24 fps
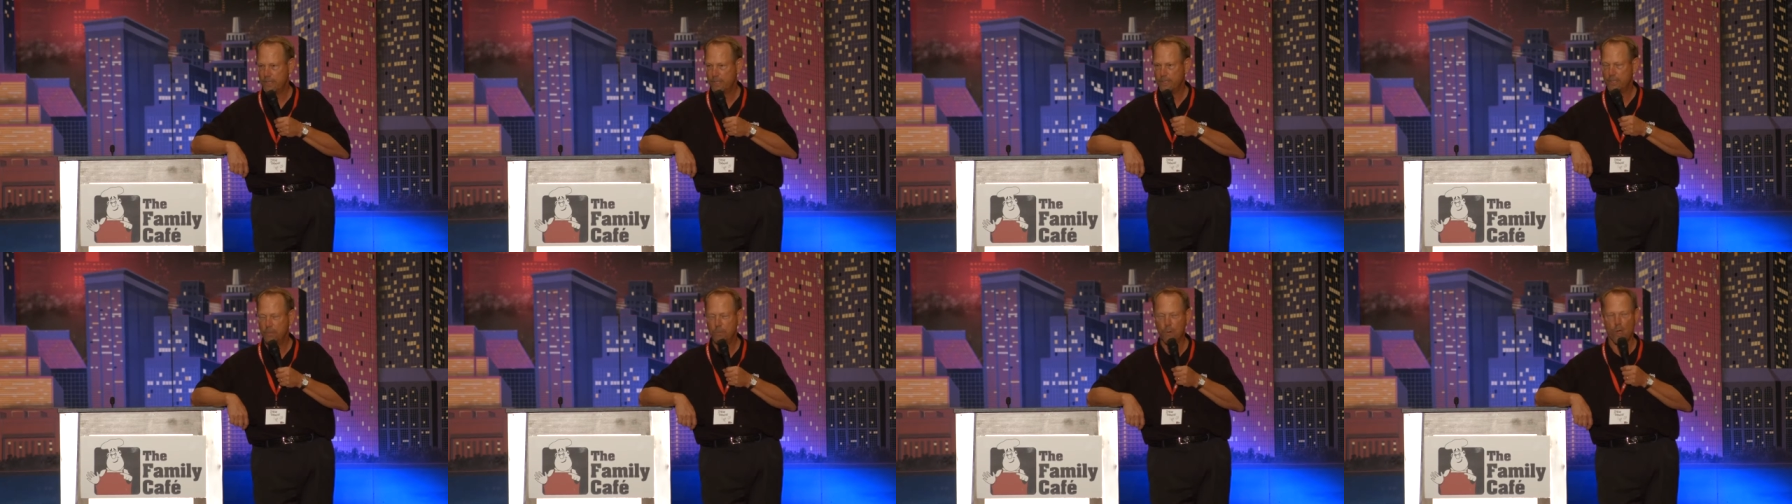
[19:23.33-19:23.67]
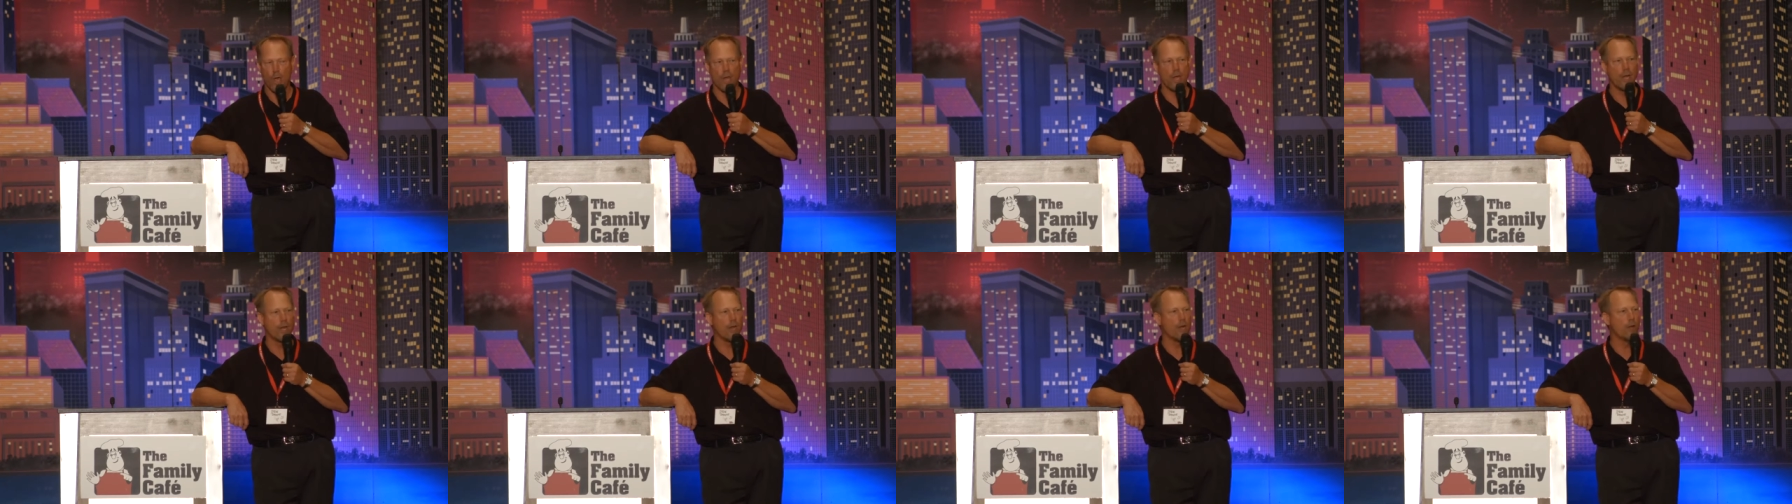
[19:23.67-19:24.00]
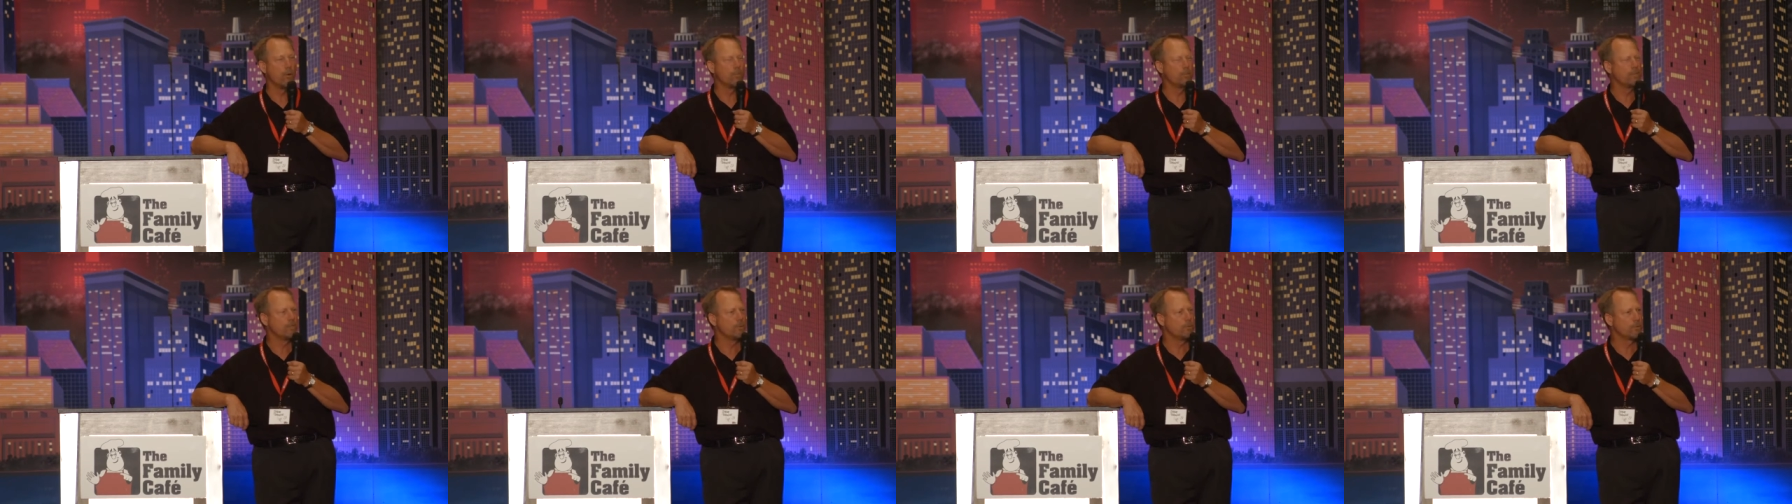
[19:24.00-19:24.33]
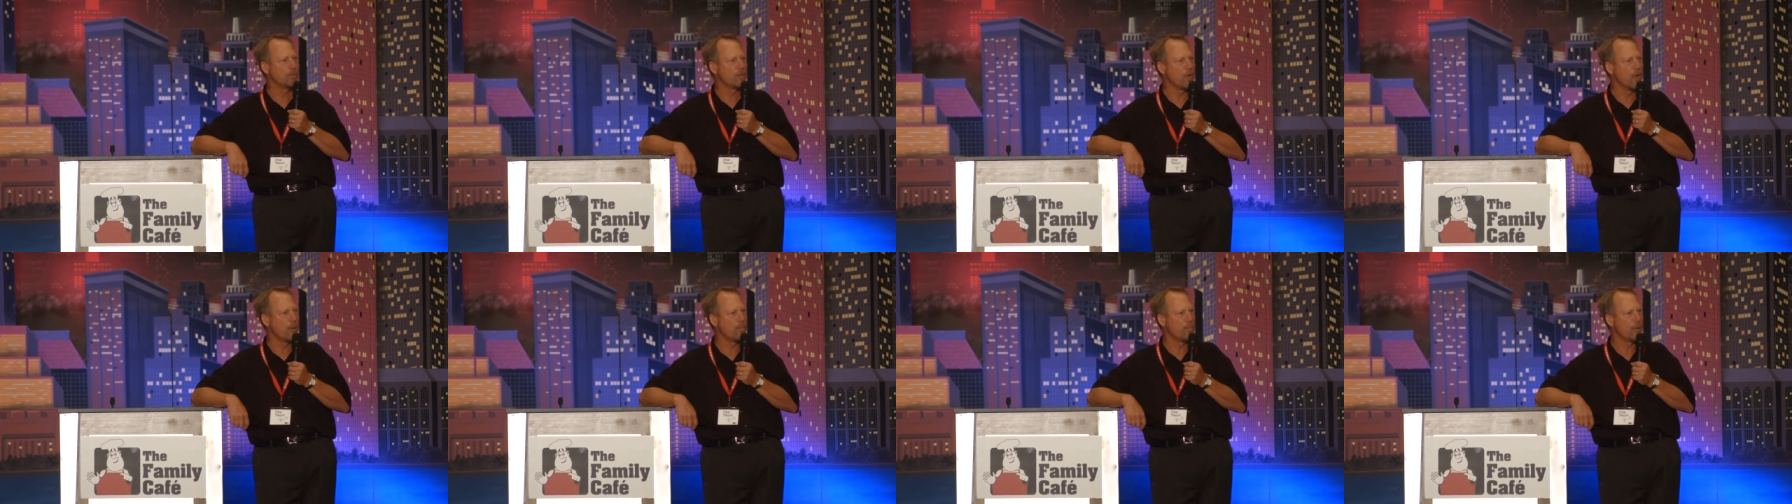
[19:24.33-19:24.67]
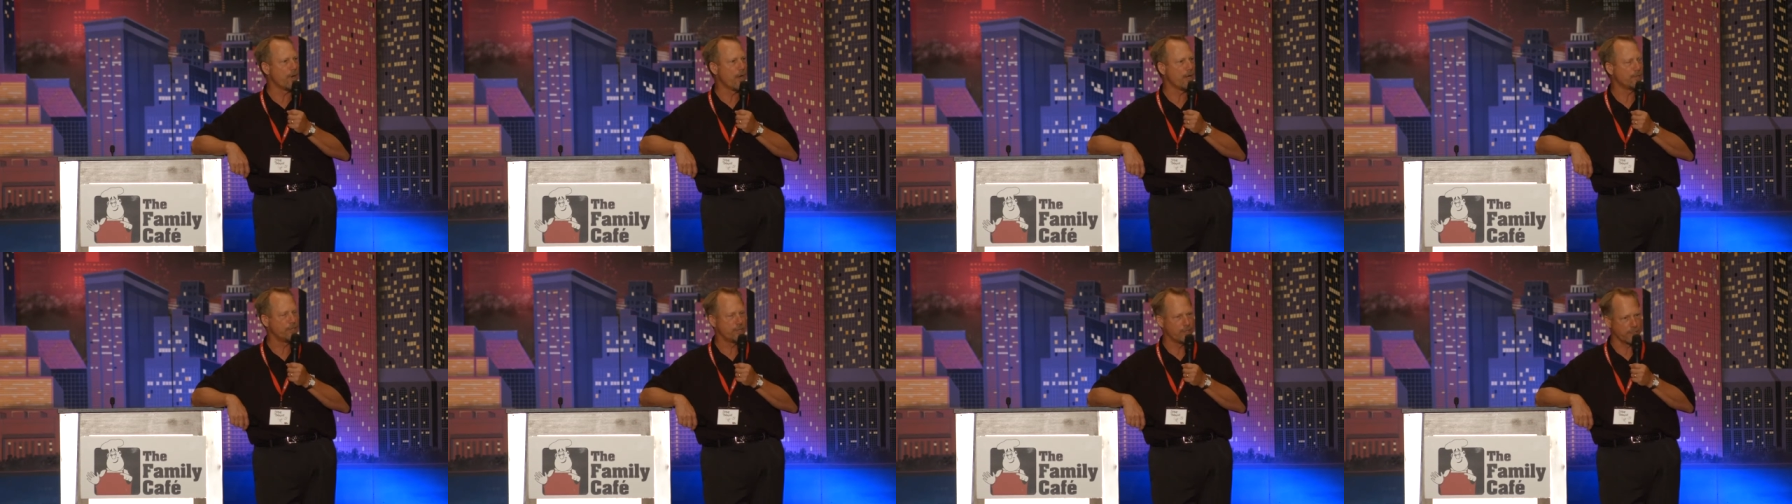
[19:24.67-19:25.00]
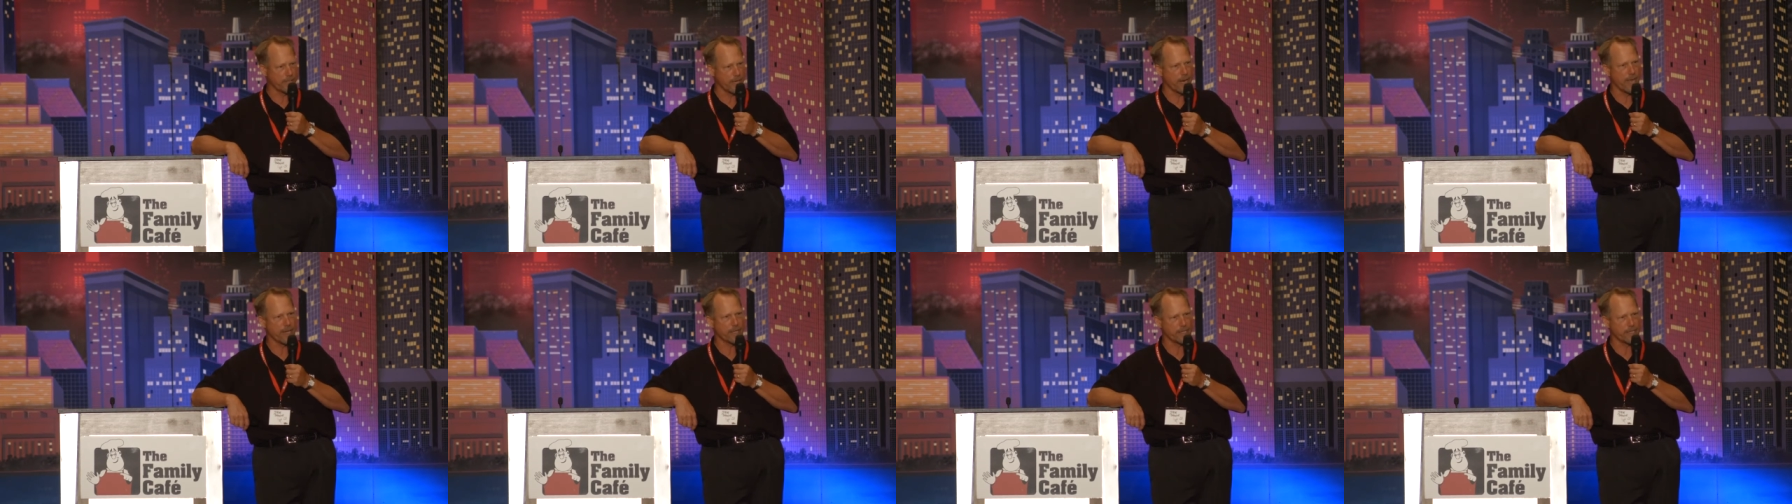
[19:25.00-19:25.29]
And she brought it home. She was all proud. She said,